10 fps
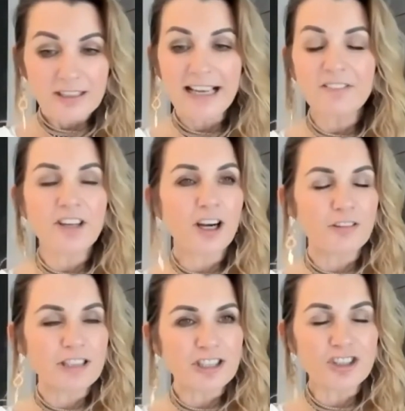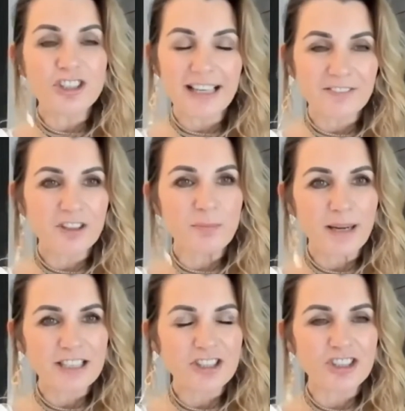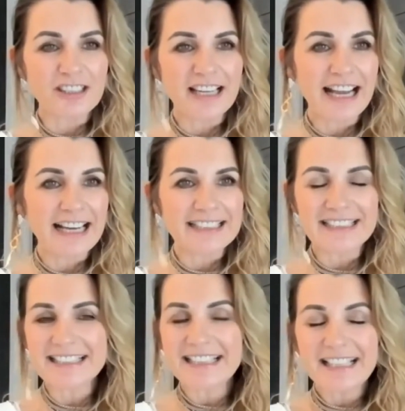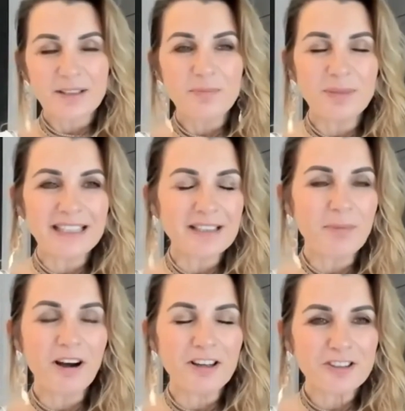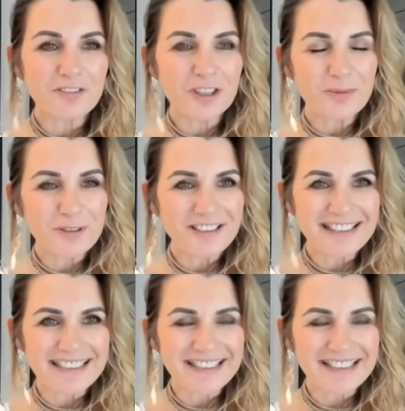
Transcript: have courage, to have compassion, and be a part of a community.